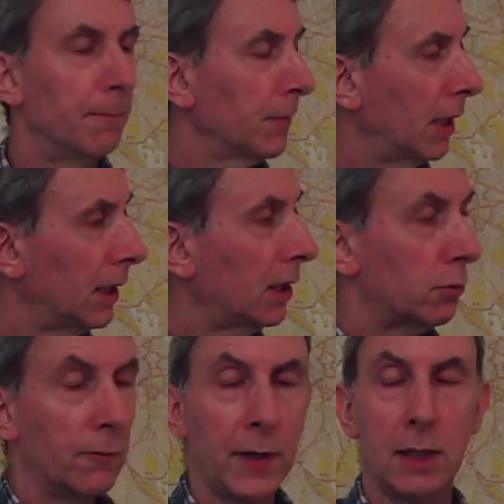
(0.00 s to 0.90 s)
In
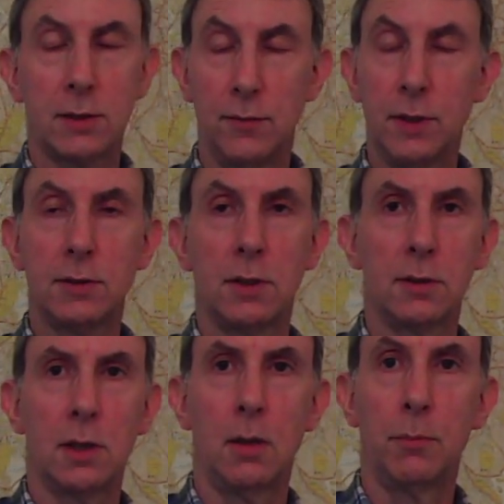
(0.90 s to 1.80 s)
actual fact, in this
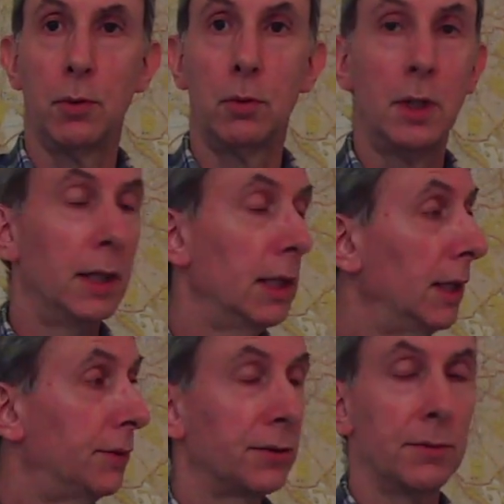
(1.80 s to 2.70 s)
example,
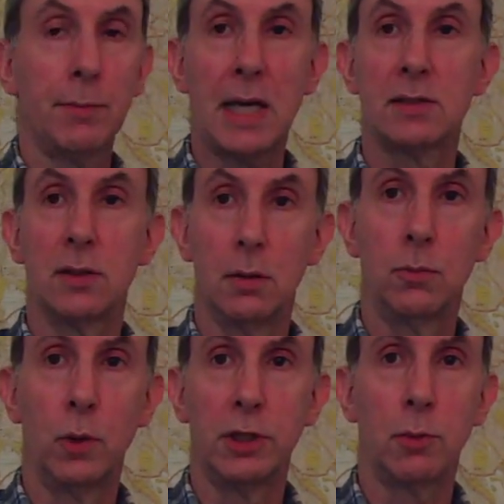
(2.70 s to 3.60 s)
it doesn't matter
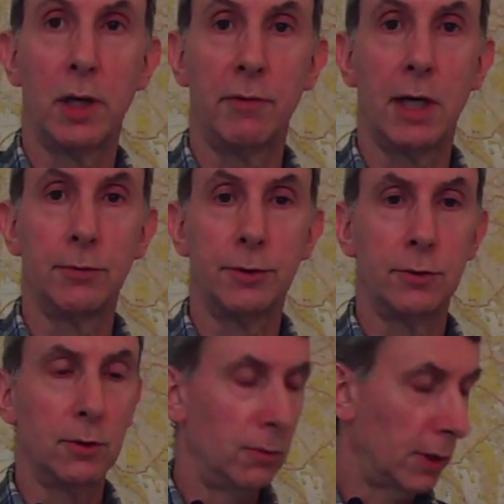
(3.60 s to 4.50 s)
which way round
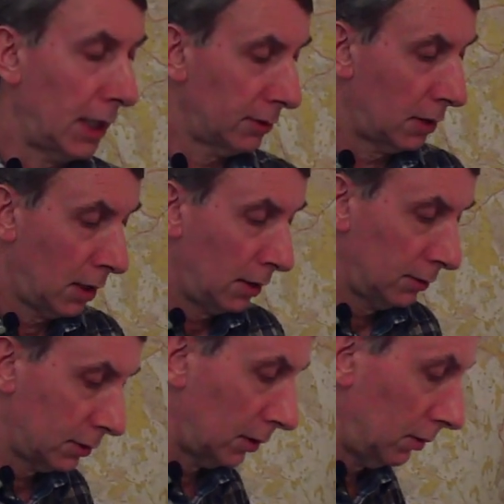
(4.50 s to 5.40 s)
you do that.
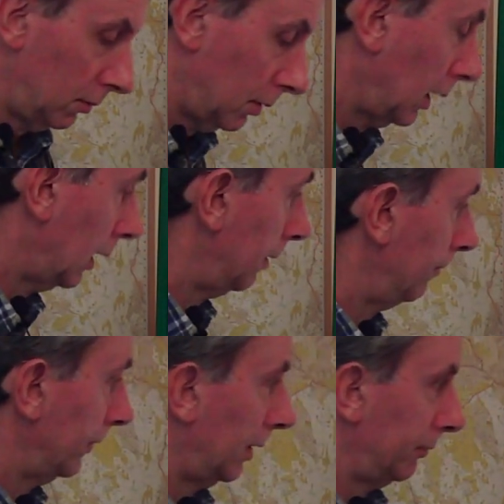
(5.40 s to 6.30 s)
So
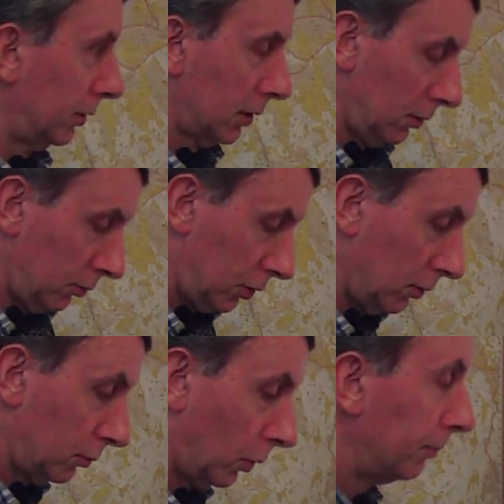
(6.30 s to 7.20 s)
I'm just going to
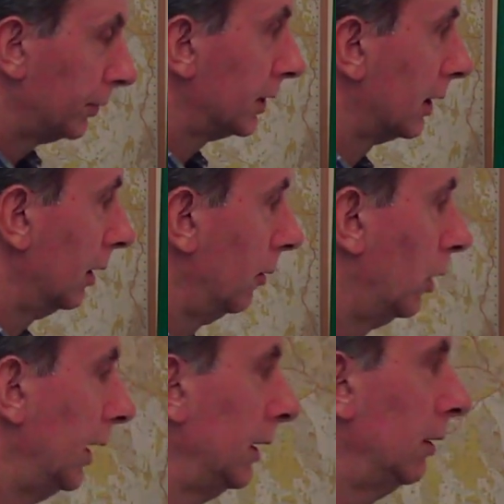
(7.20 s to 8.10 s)
choose one particular
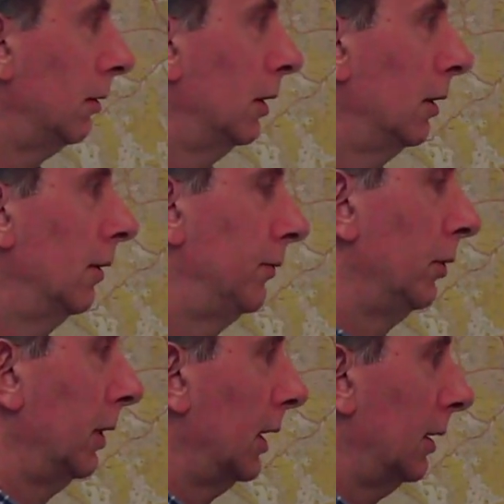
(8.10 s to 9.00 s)
way of
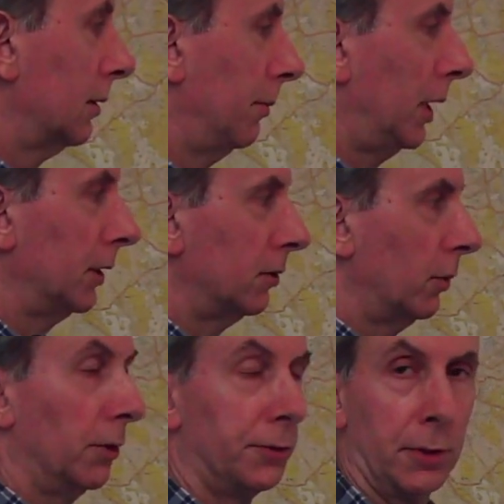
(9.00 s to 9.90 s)
doing it. I might as
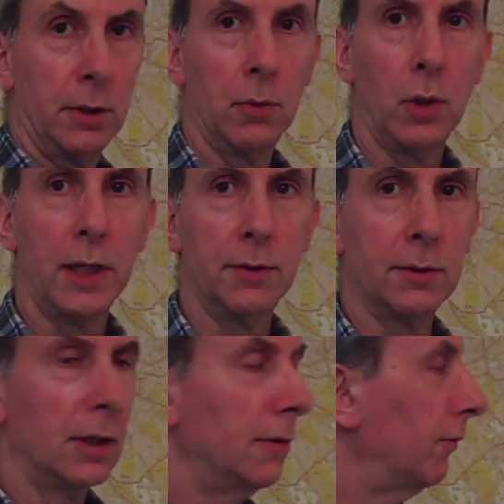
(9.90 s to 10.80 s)
well do it the way
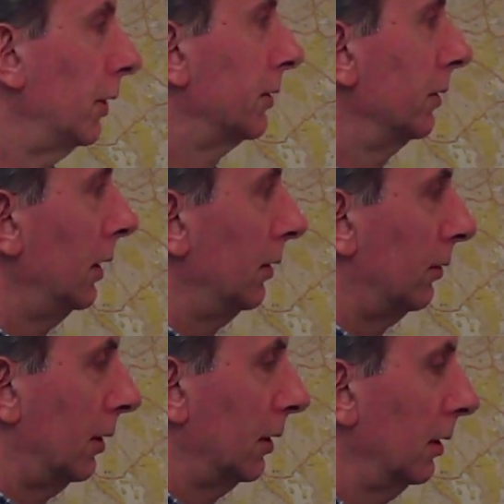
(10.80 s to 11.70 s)
that I've written
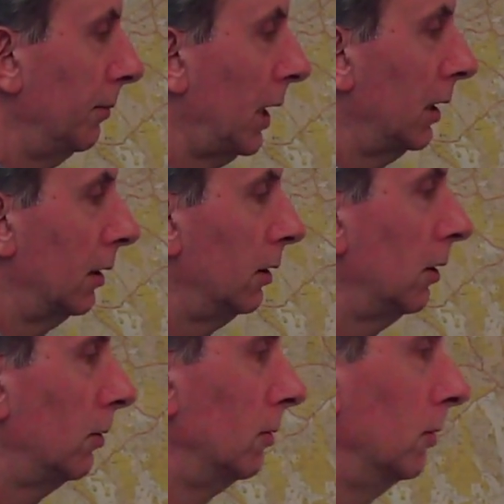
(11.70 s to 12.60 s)
it. So I'm going to make
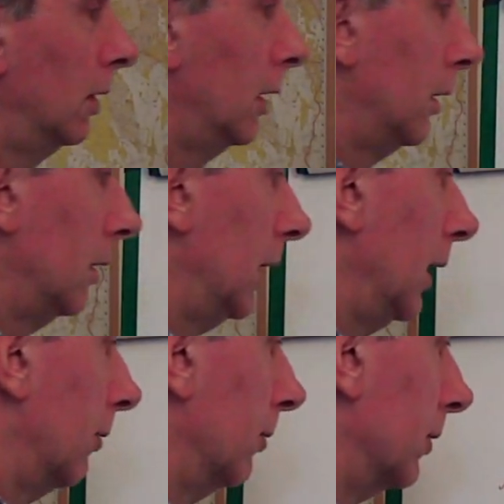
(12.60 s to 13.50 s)
u
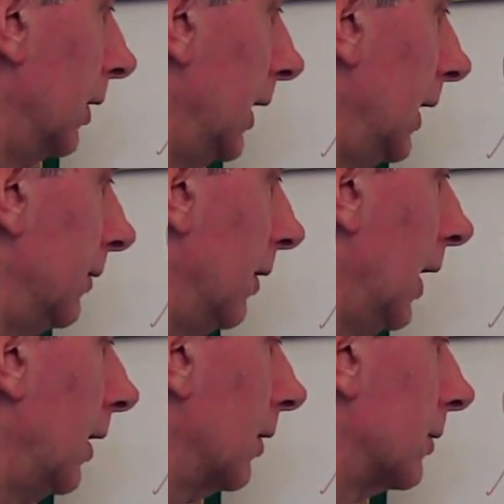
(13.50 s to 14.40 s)
equal to e to the
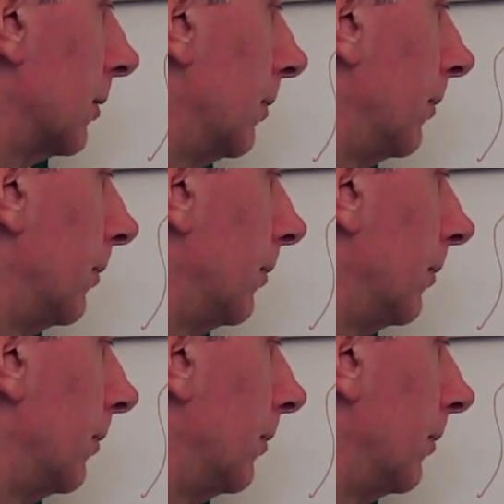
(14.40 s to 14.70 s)
x.